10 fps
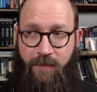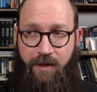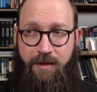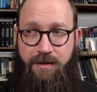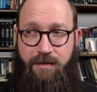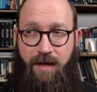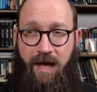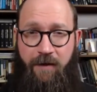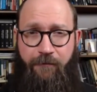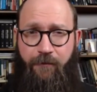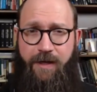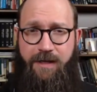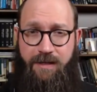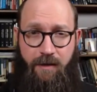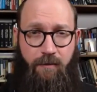Because every
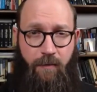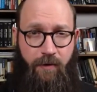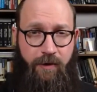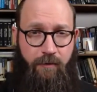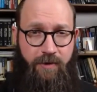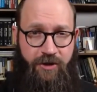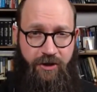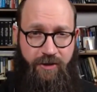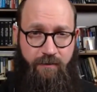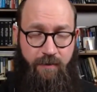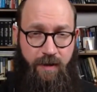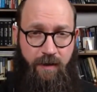ceremonial magician